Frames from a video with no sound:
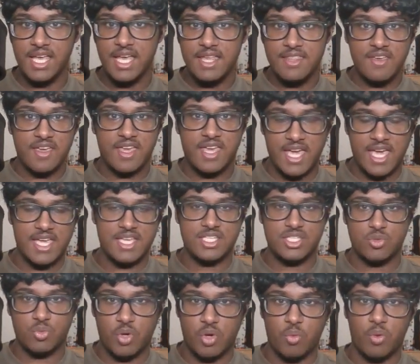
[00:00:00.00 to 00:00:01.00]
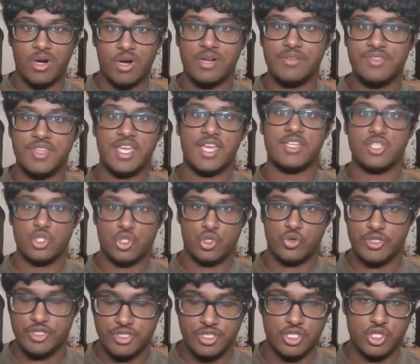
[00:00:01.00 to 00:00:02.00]
the case where one of the answer
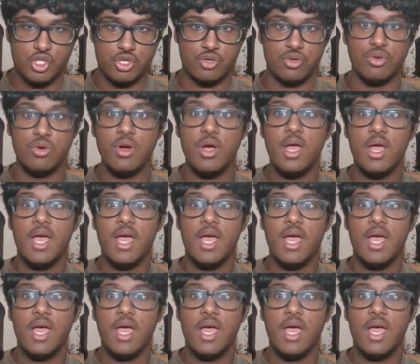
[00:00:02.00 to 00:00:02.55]
choices is true,